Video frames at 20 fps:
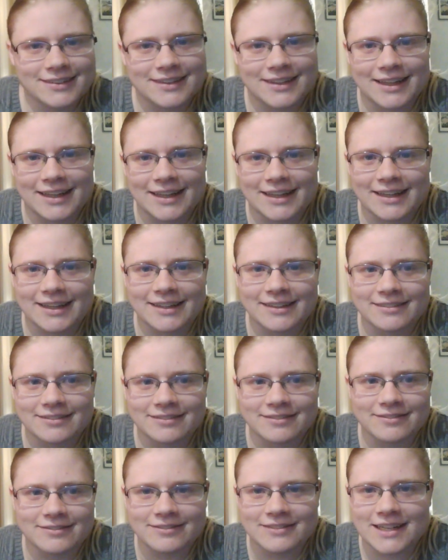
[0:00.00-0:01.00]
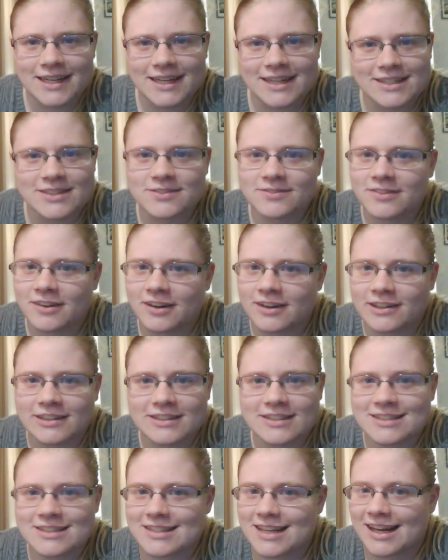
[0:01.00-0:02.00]
And as far
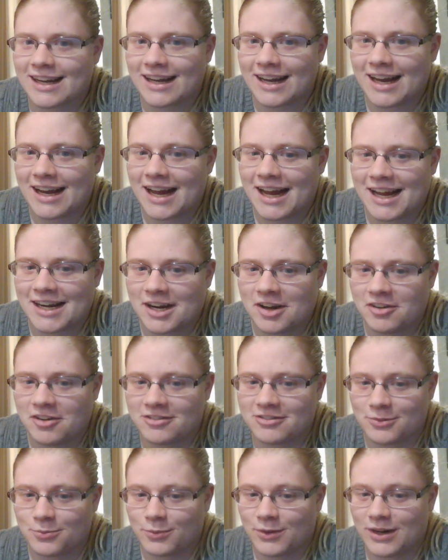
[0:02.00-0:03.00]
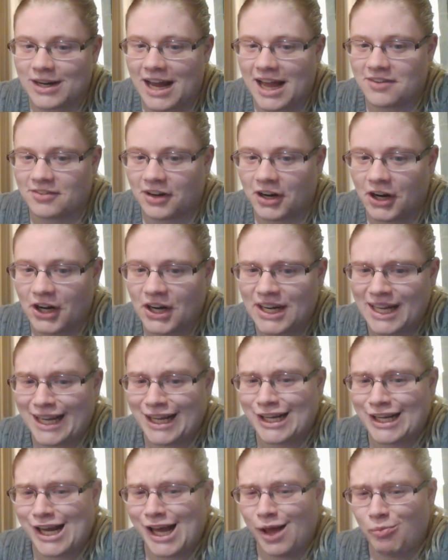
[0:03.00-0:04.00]
as I know from what I've heard,
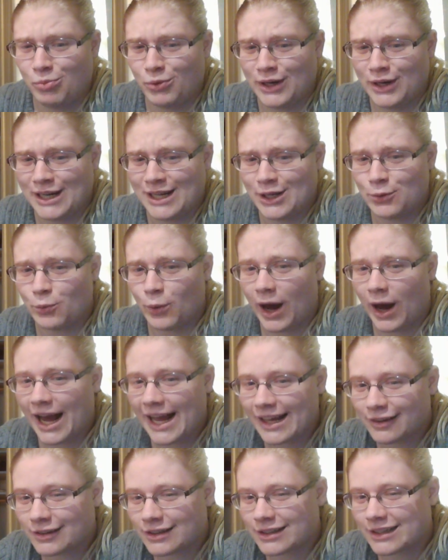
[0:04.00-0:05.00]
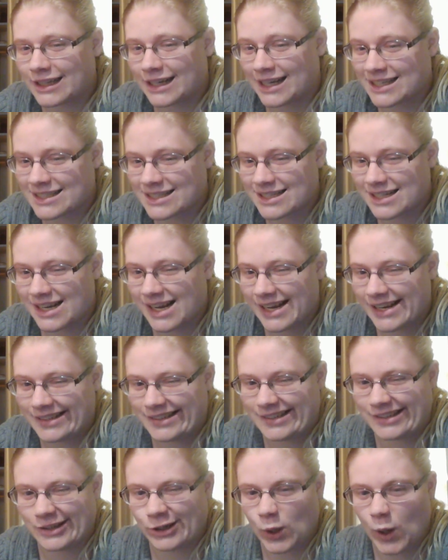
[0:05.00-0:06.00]
it got pretty wild last night,
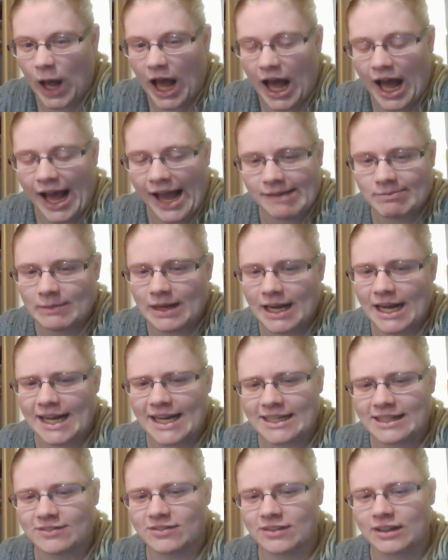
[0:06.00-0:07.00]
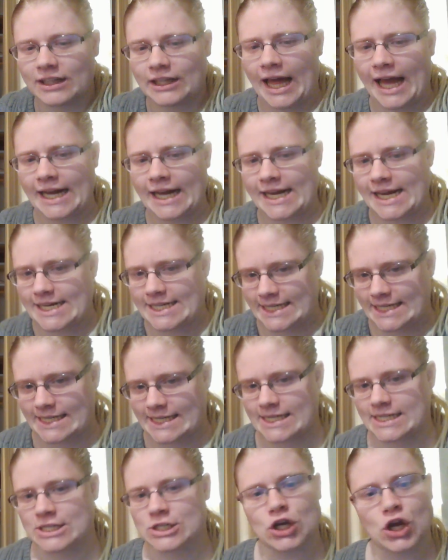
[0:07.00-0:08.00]
so I'm kind of glad I
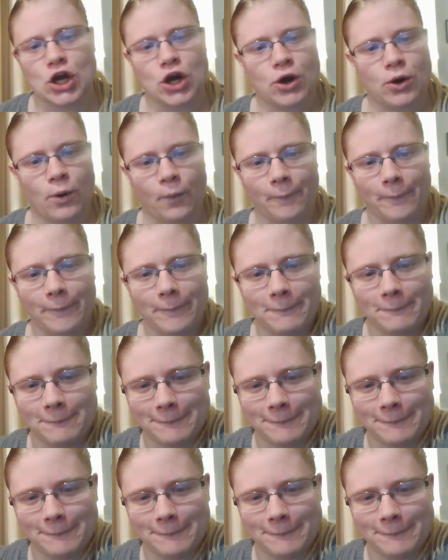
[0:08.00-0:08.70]
didn't go.